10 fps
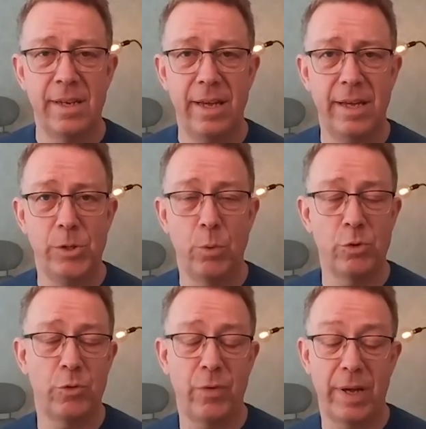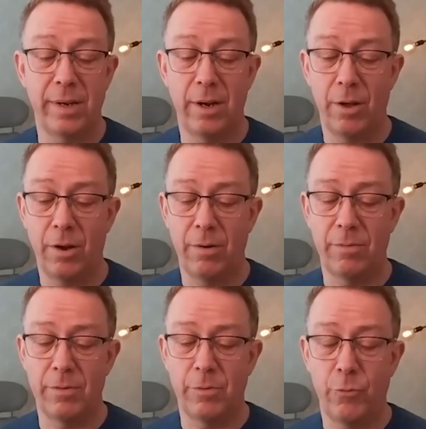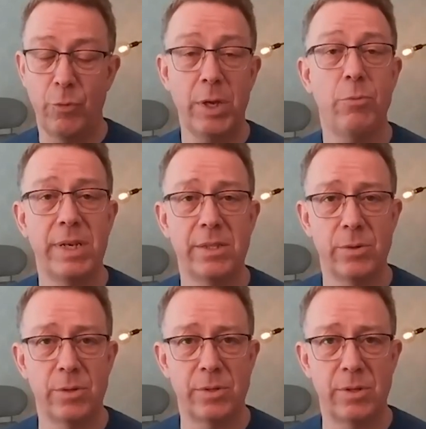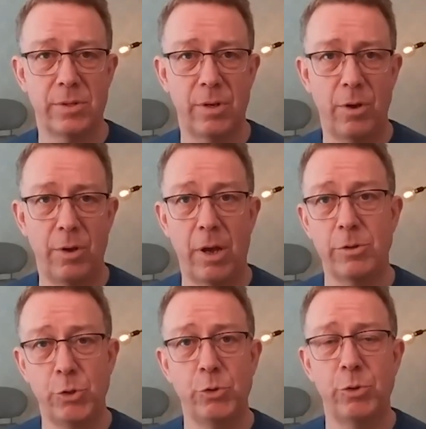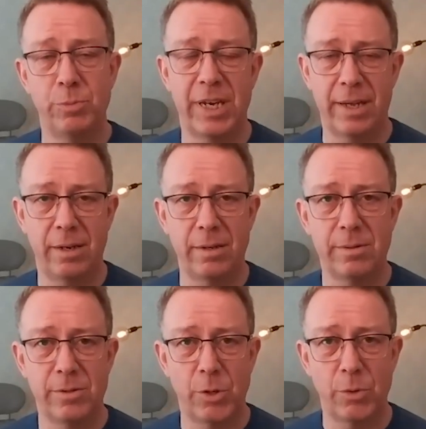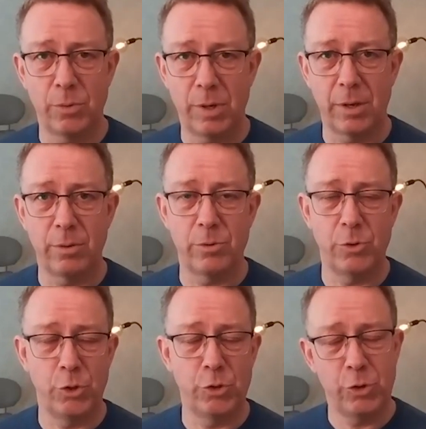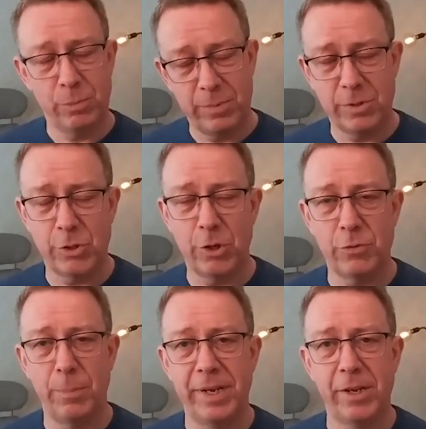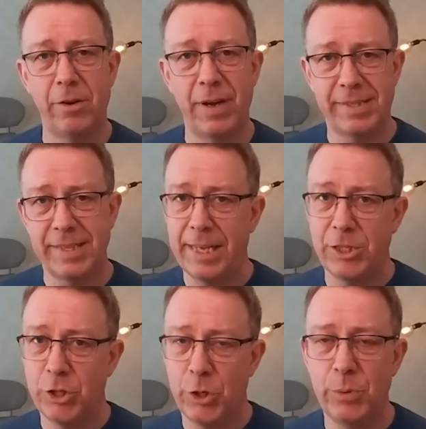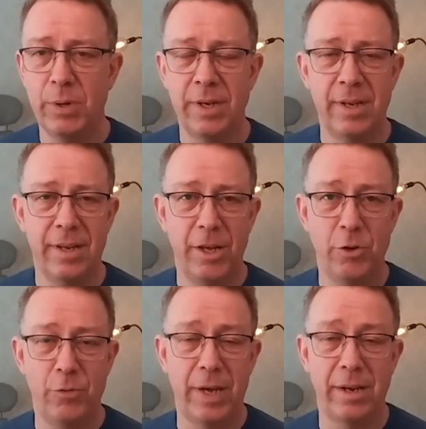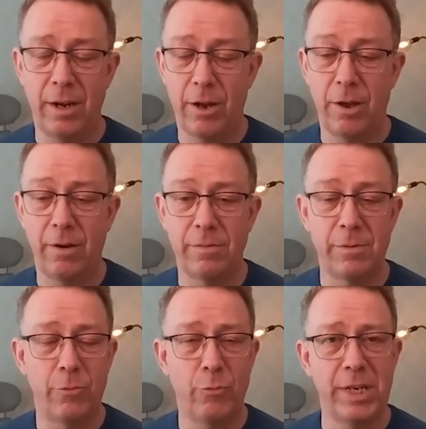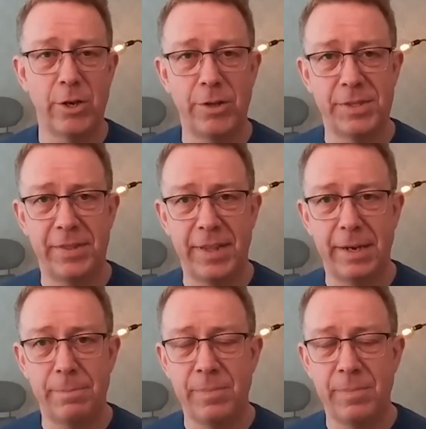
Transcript: And you also find a lot of free resources on our YouTube channel. So you can go to YouTube, search for Medical Device HQ, and you find a lot of free content there.